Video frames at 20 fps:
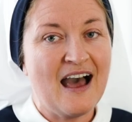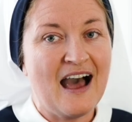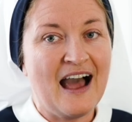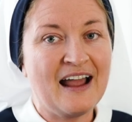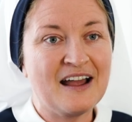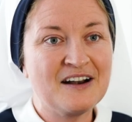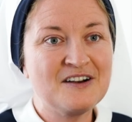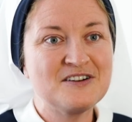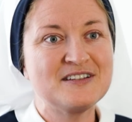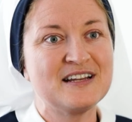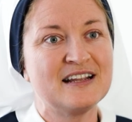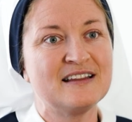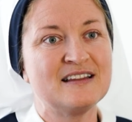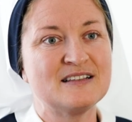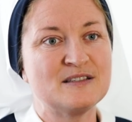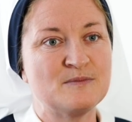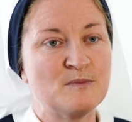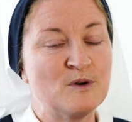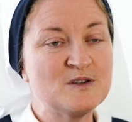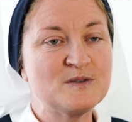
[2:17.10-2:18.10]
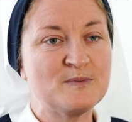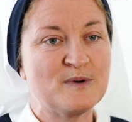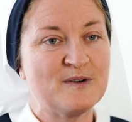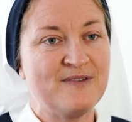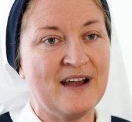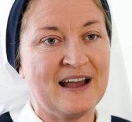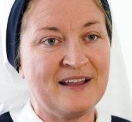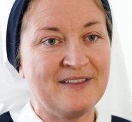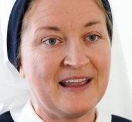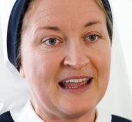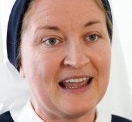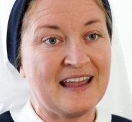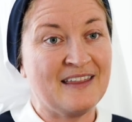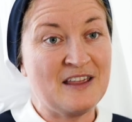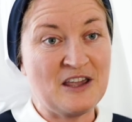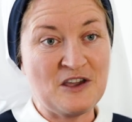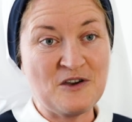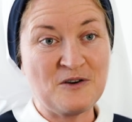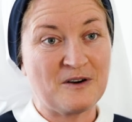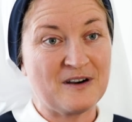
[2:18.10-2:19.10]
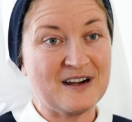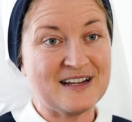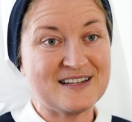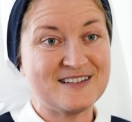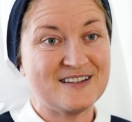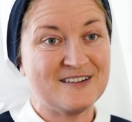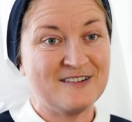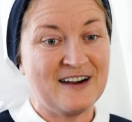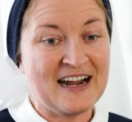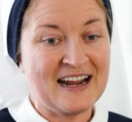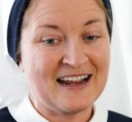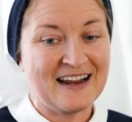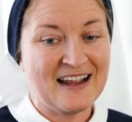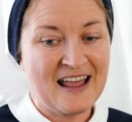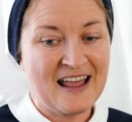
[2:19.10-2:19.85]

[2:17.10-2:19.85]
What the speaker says: I understand this most profoundly in the Eucharist, right?